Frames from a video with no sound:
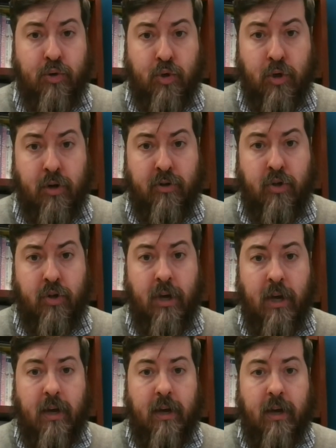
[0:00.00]
church
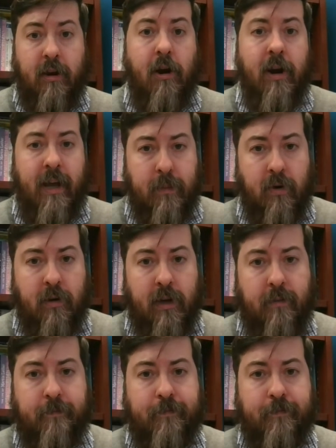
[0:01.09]
in our neighborhood.